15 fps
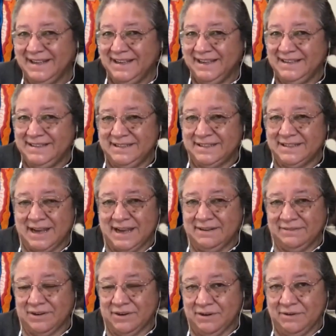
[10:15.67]
He's just kind
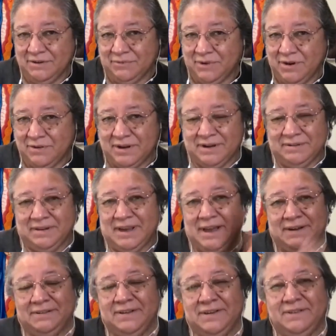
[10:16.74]
of going rogue, and I
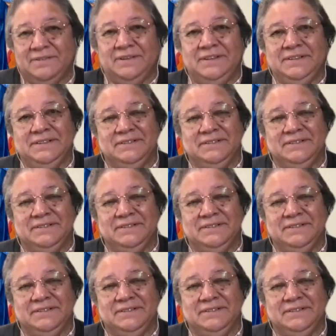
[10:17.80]
don't know.